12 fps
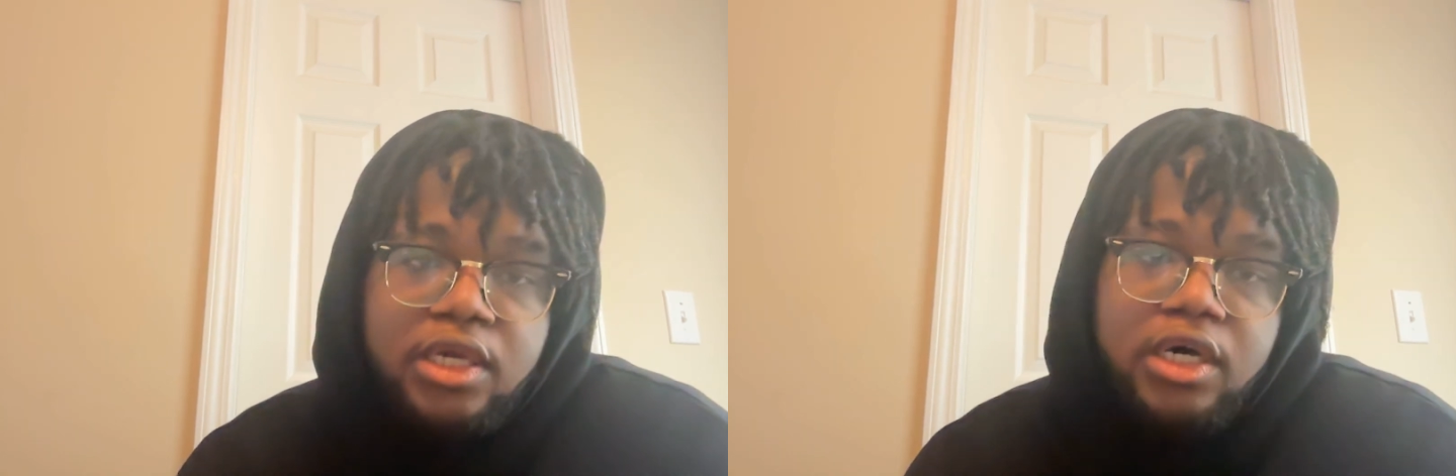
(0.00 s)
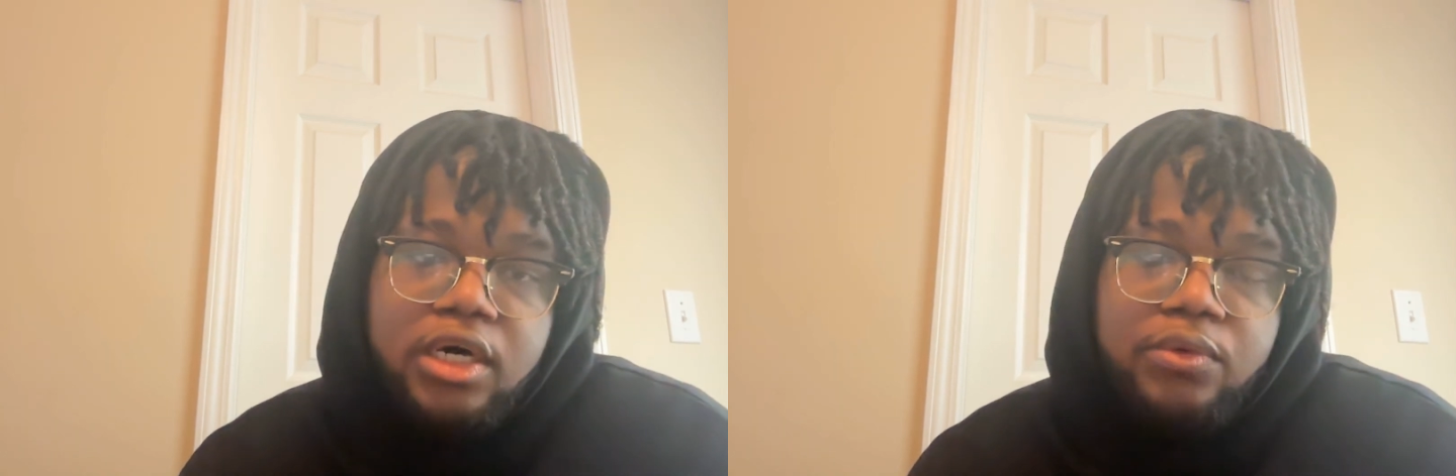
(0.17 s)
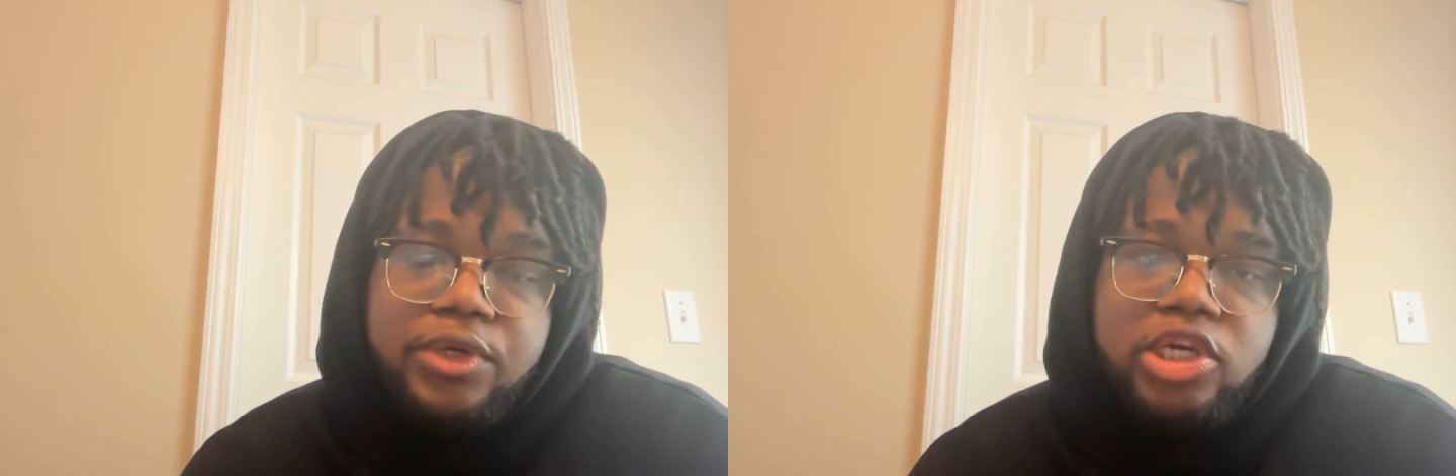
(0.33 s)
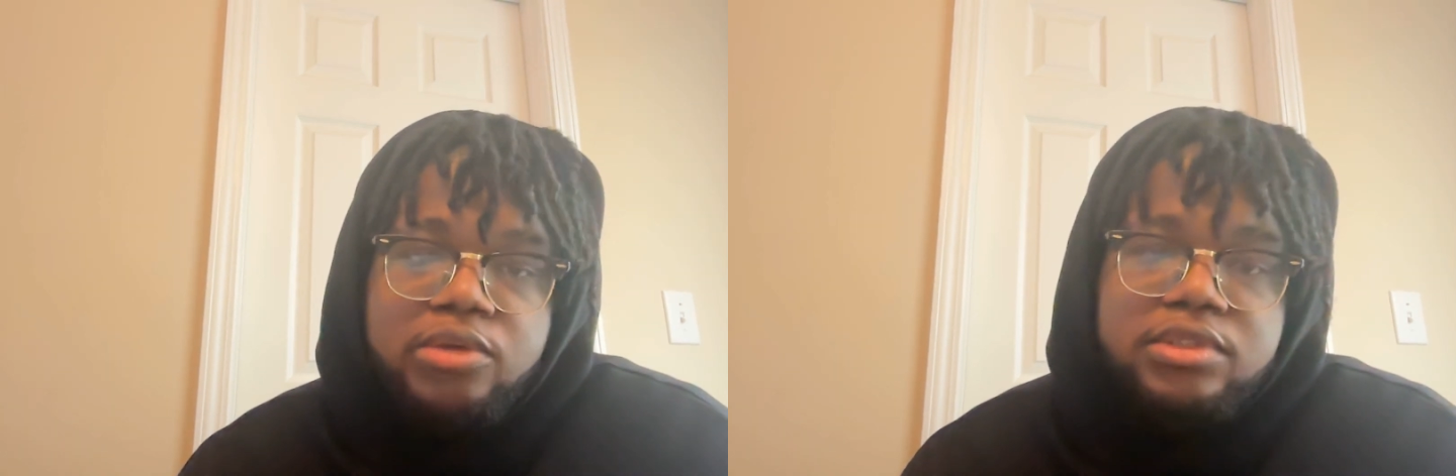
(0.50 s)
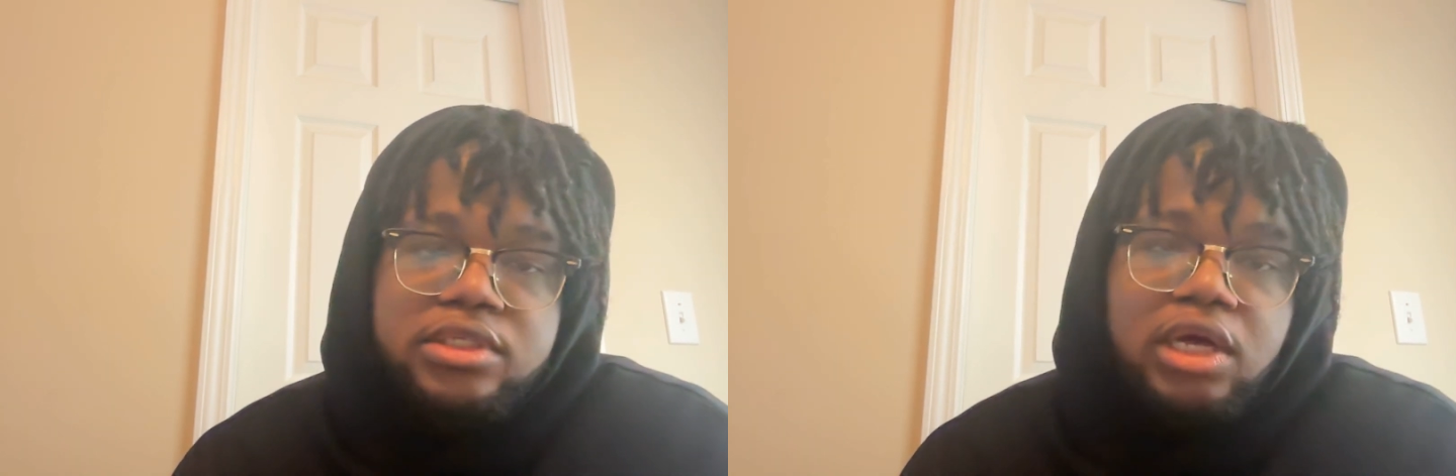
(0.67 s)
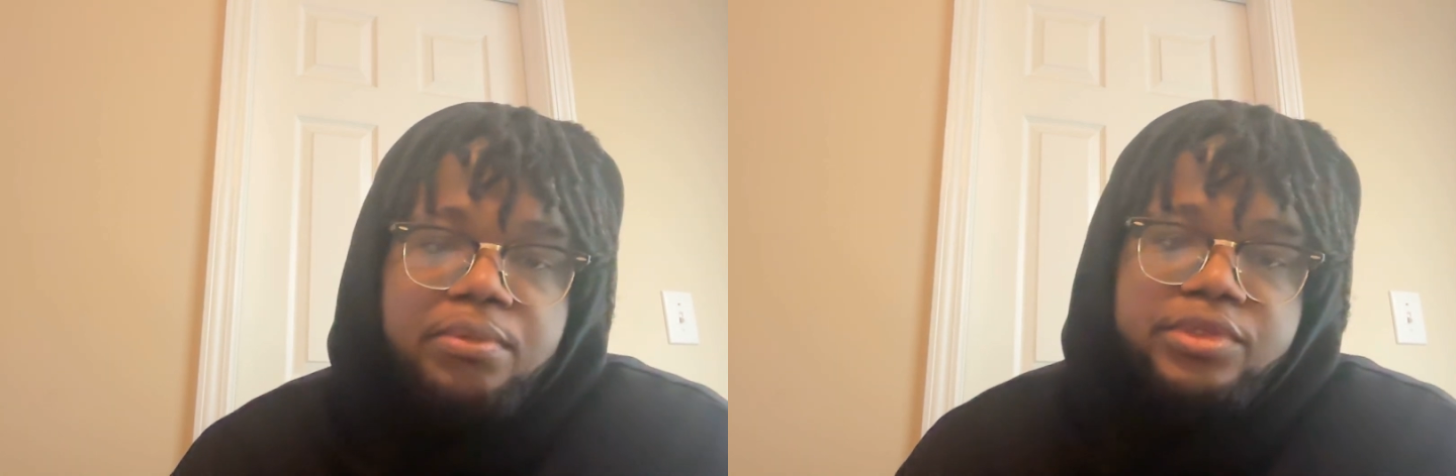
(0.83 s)
When it comes
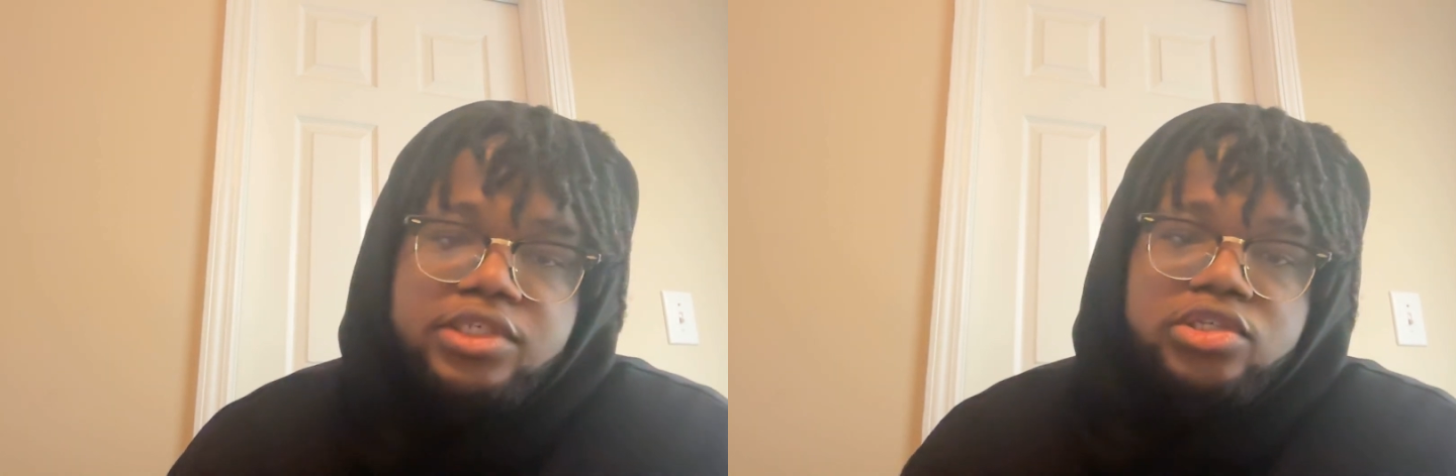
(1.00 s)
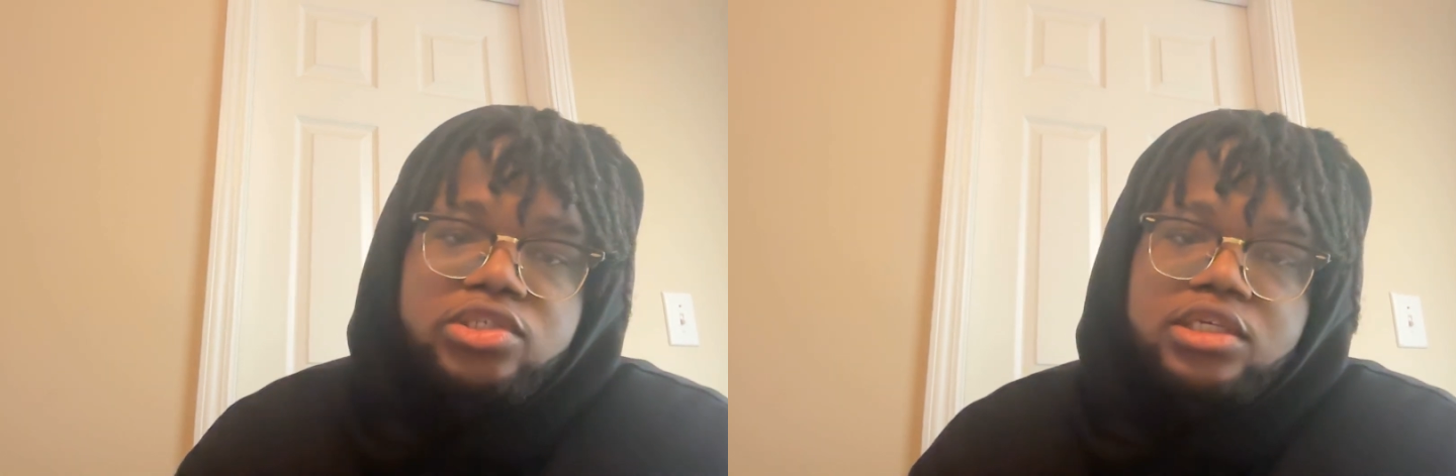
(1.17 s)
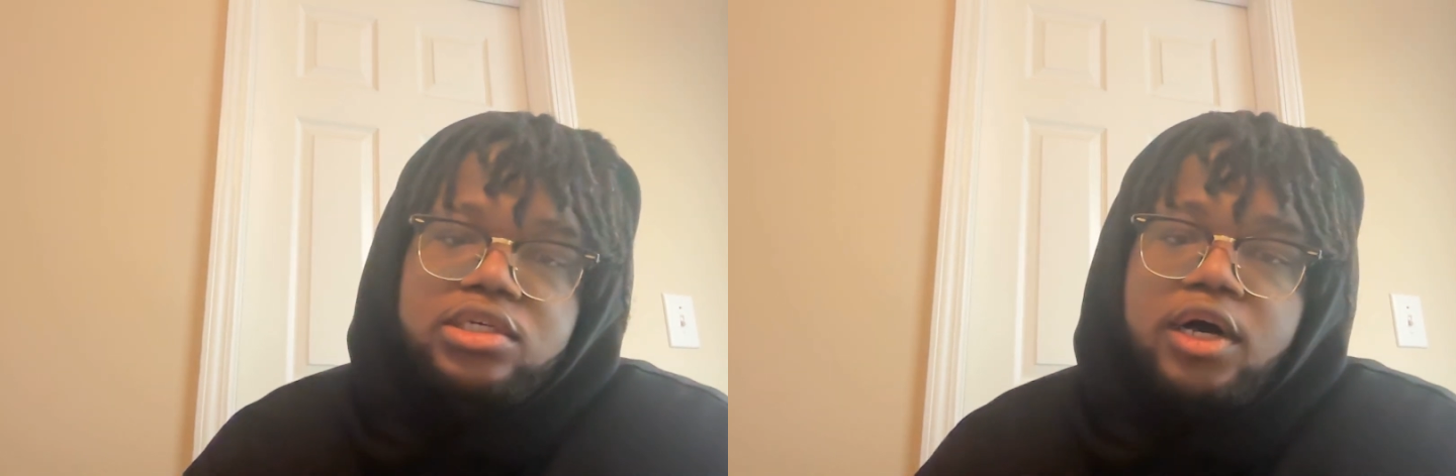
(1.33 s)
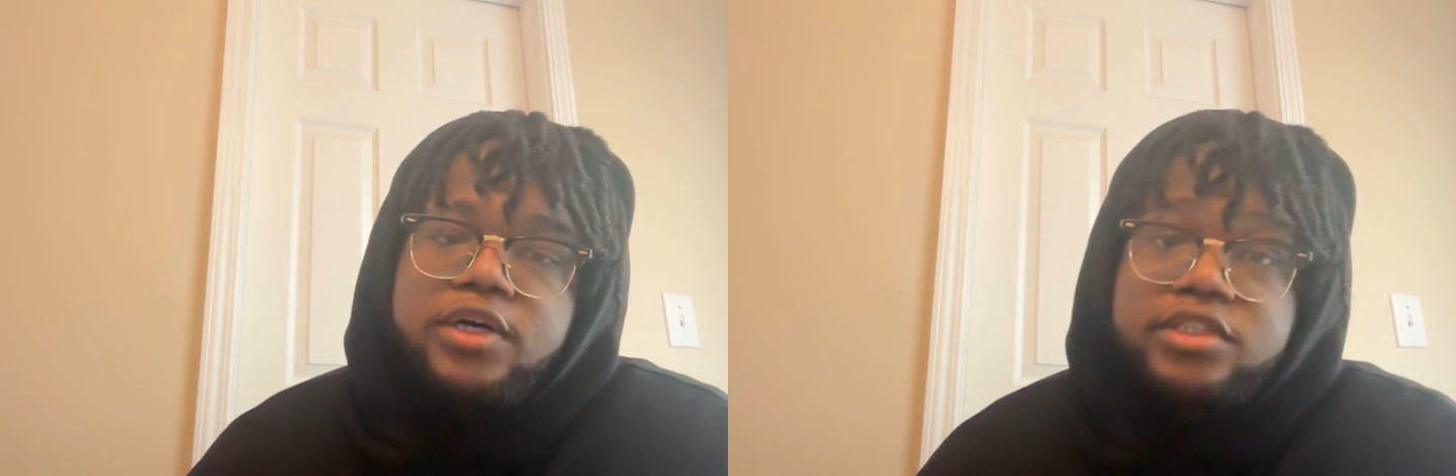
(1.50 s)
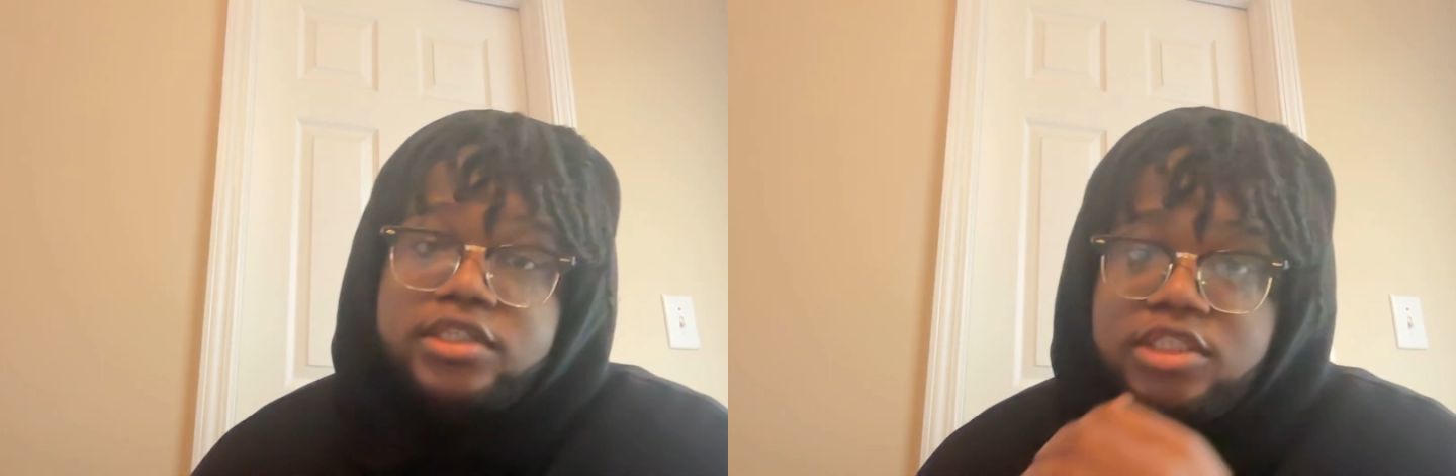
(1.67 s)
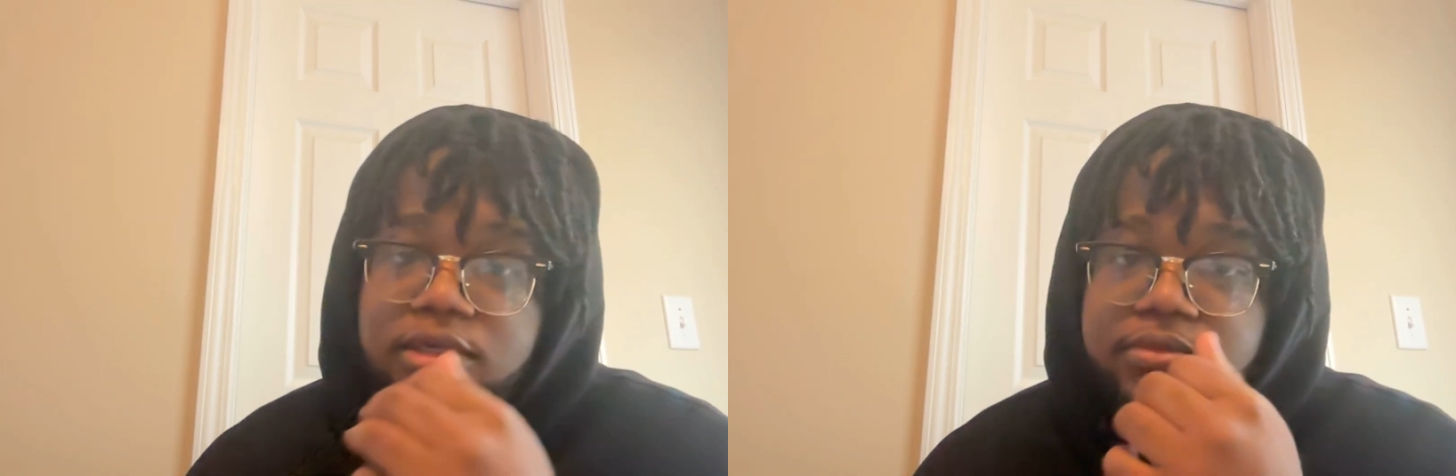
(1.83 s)
to competition, it
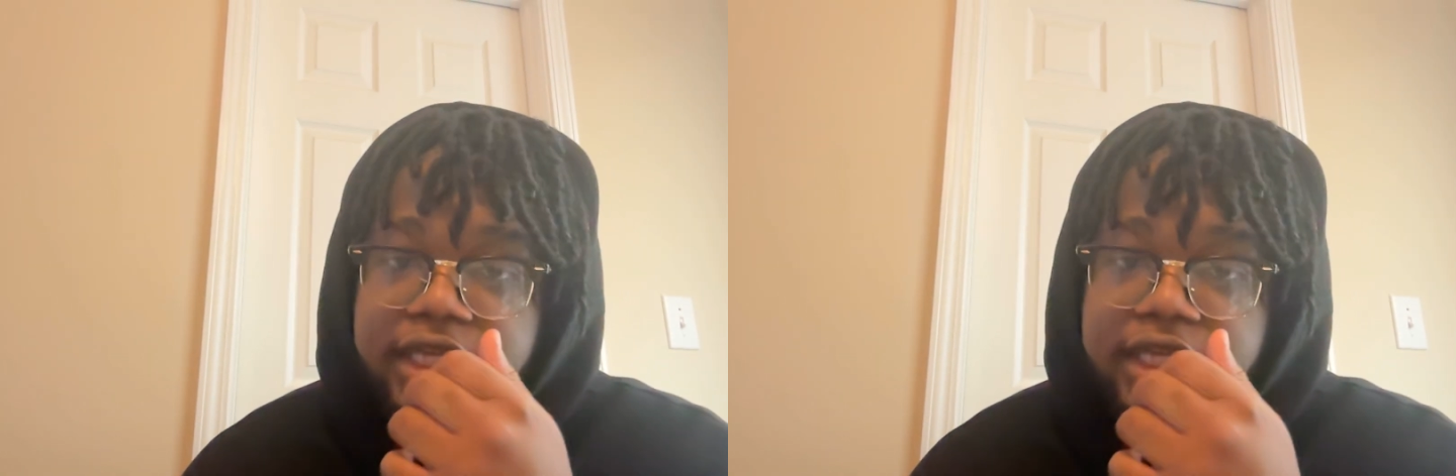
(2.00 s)
causes some